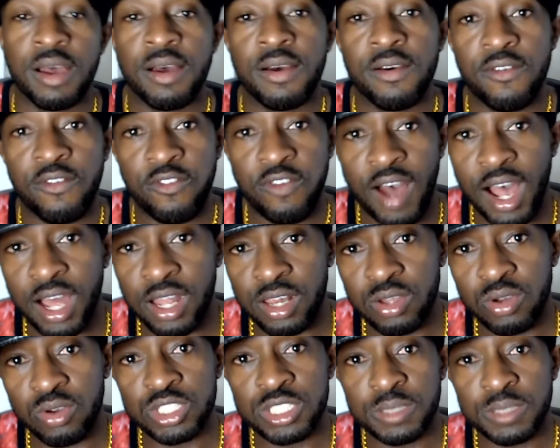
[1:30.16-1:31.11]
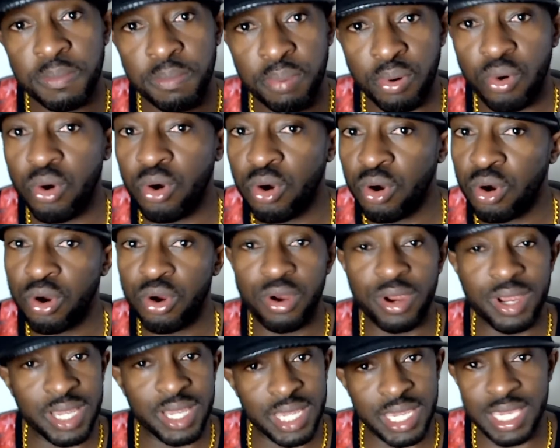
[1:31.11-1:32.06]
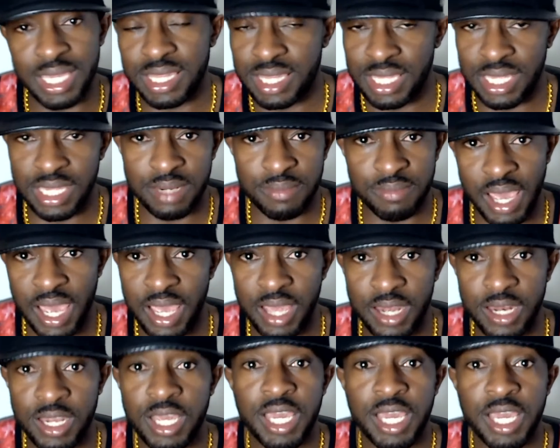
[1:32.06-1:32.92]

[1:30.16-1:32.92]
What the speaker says: follows poor Ethan, man.